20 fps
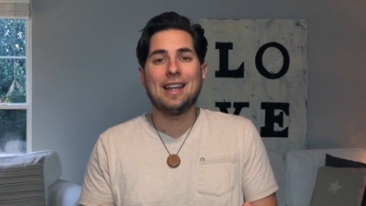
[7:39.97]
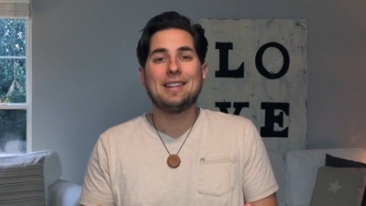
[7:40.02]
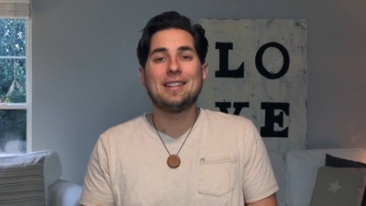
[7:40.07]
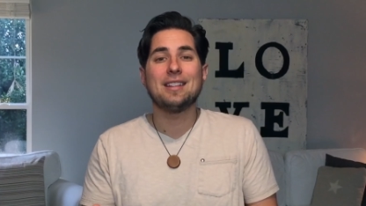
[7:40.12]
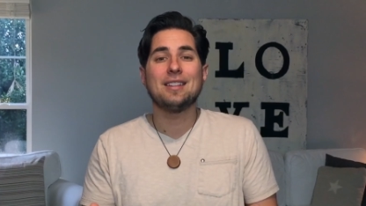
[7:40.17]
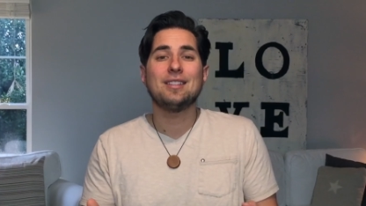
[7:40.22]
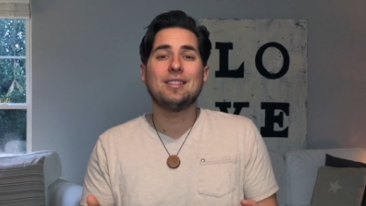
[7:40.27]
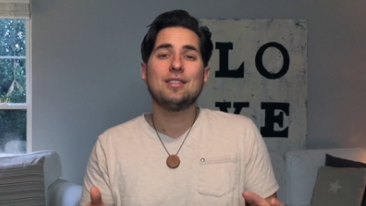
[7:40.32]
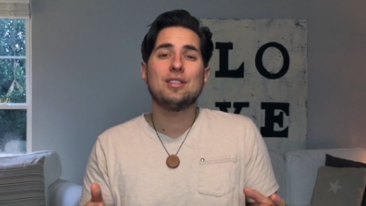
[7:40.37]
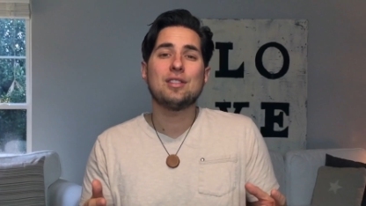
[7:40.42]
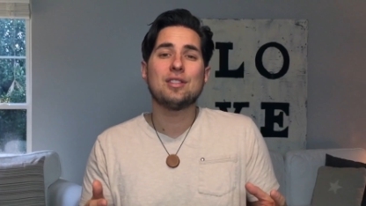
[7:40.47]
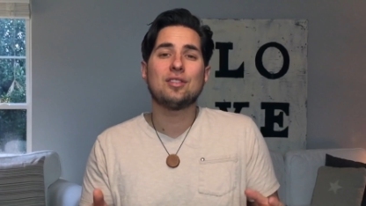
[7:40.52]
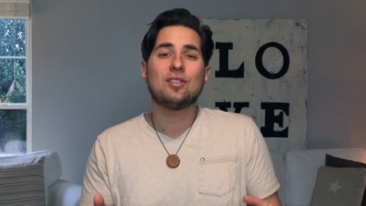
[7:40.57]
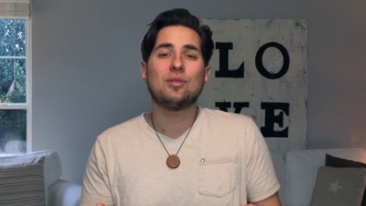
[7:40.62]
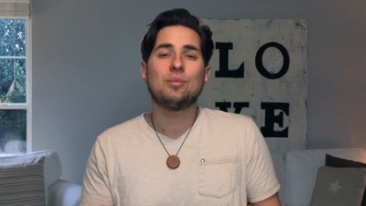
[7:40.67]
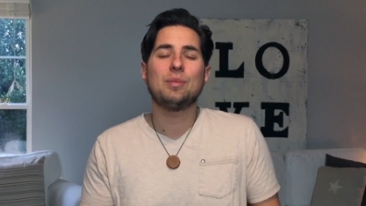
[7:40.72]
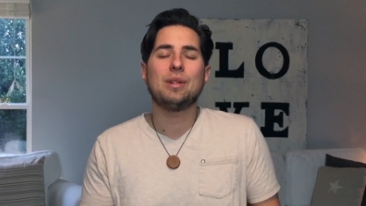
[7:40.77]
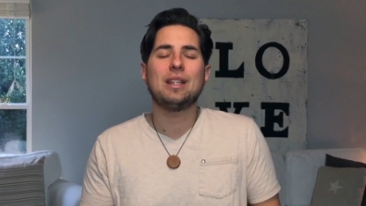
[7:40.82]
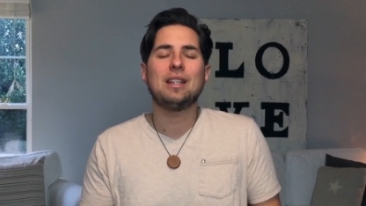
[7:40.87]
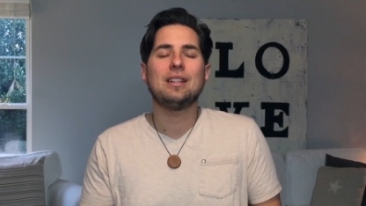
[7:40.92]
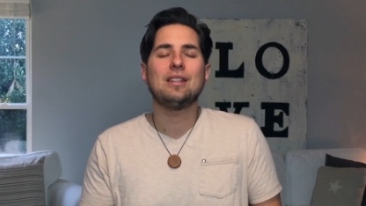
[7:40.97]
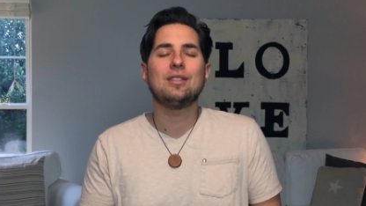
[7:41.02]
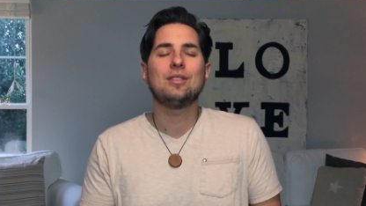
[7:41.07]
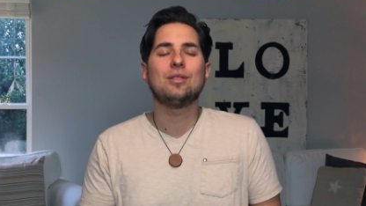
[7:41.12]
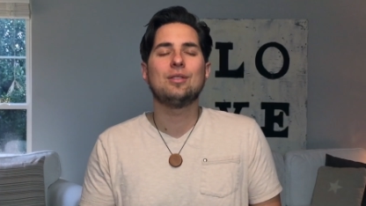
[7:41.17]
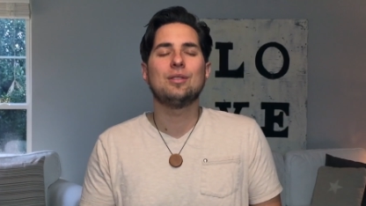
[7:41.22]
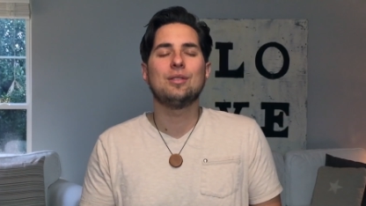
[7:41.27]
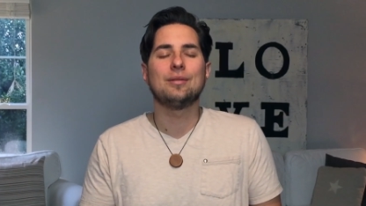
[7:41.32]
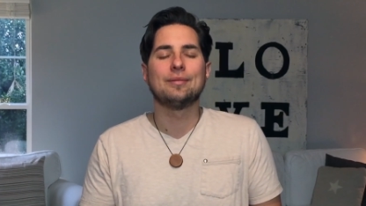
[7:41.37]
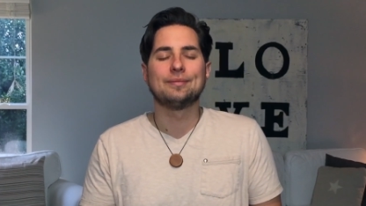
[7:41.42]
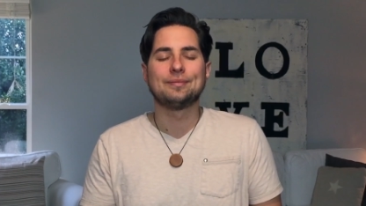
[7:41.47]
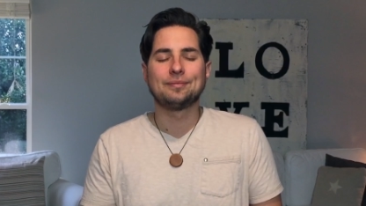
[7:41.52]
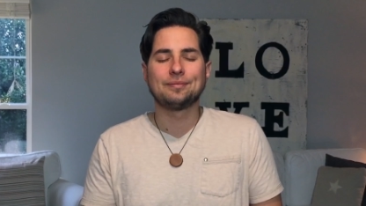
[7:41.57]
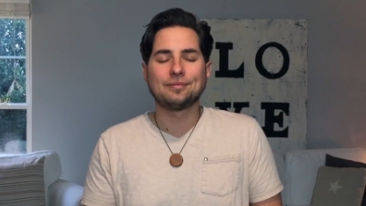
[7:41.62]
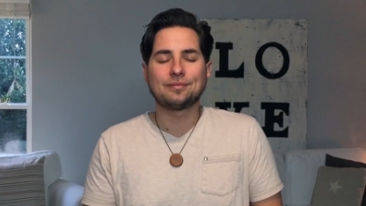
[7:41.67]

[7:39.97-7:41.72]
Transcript: It doesn't just mean to